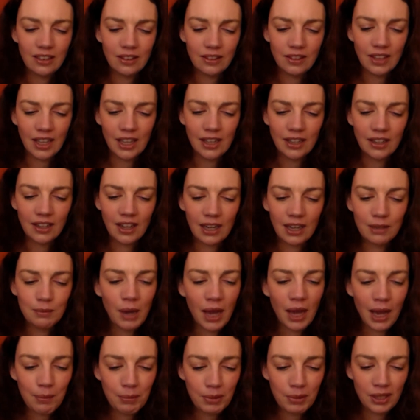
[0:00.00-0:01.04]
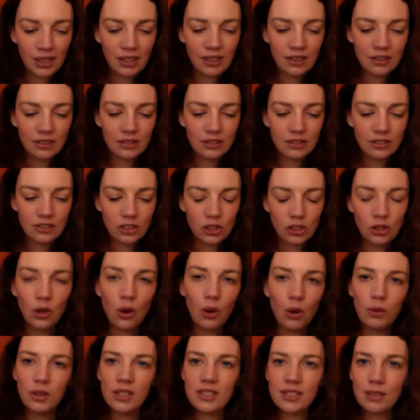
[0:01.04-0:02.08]
then I'm happy to
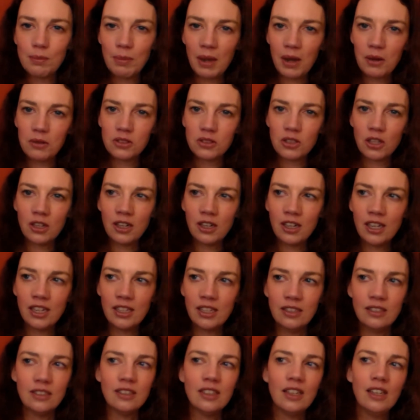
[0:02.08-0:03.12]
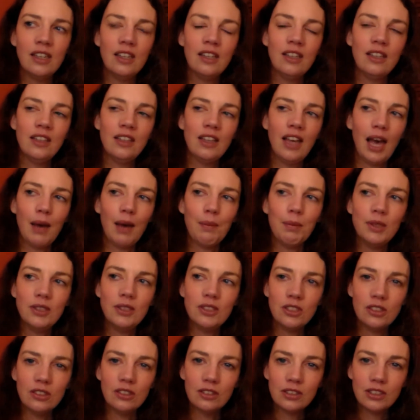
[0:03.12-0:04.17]
know this about Donna, and happy
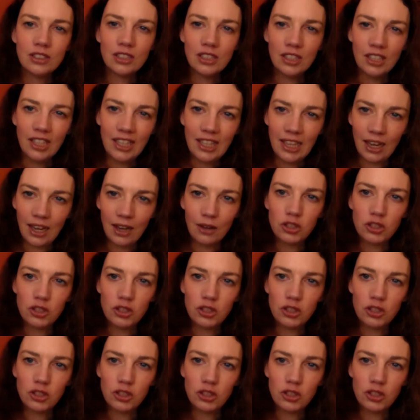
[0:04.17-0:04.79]
to hear